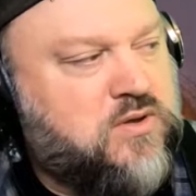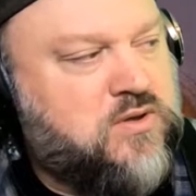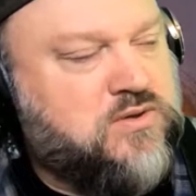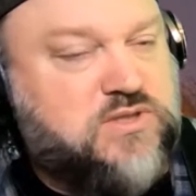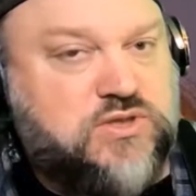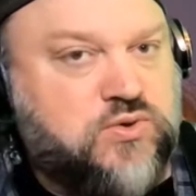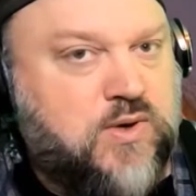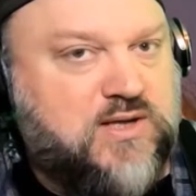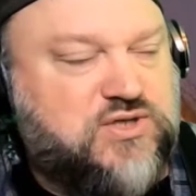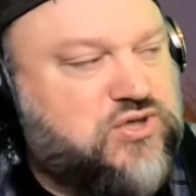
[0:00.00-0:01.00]

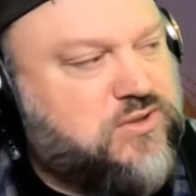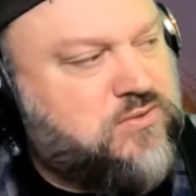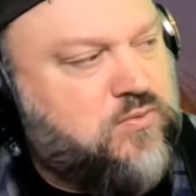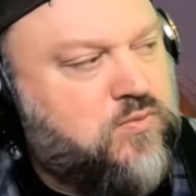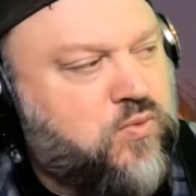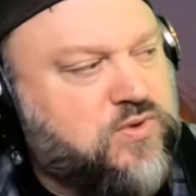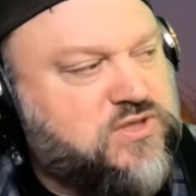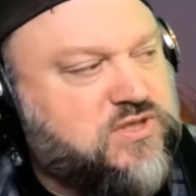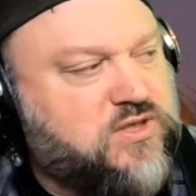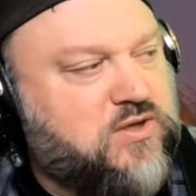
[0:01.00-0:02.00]
stretch once
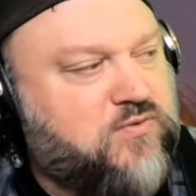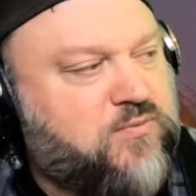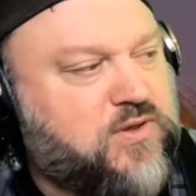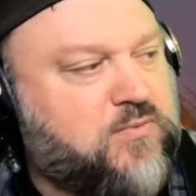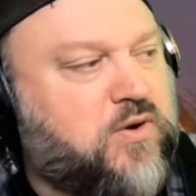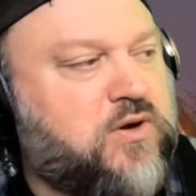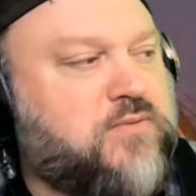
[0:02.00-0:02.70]
you put them on.